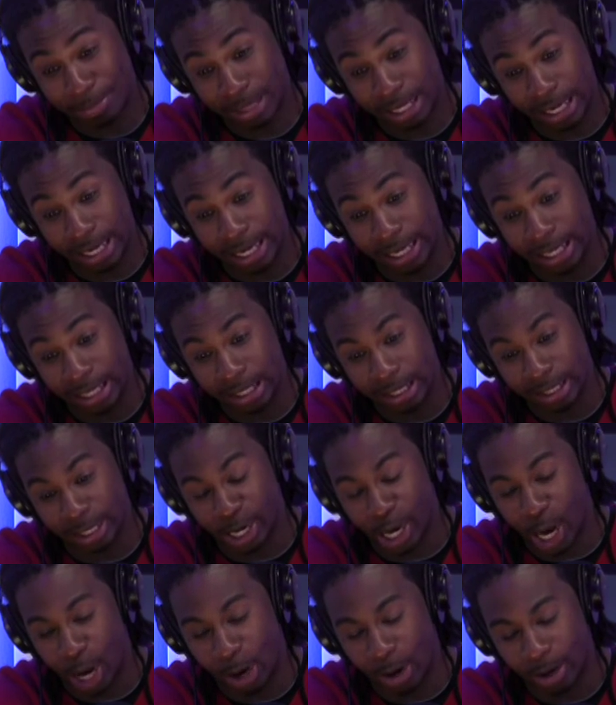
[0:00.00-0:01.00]
thing, you
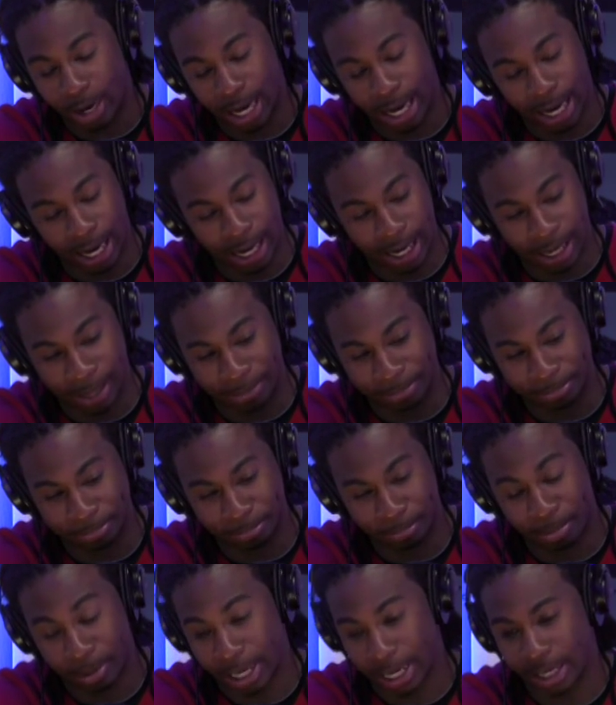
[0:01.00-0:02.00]
right. know, um,
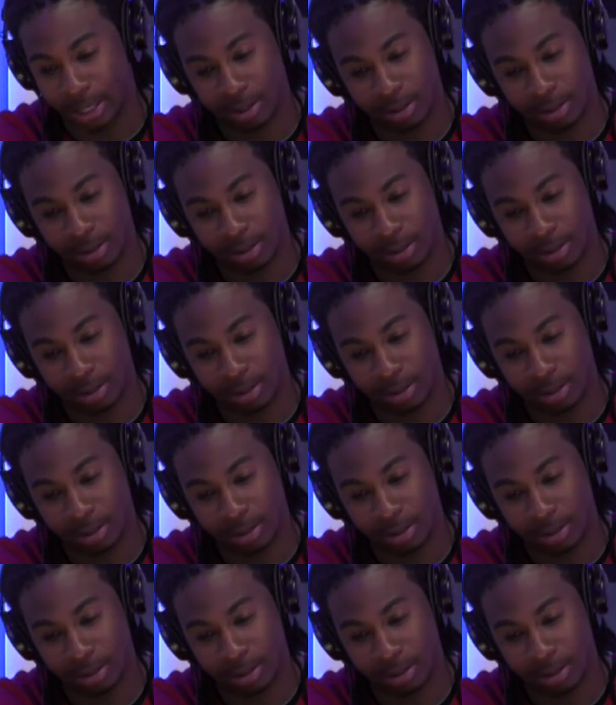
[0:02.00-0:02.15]
but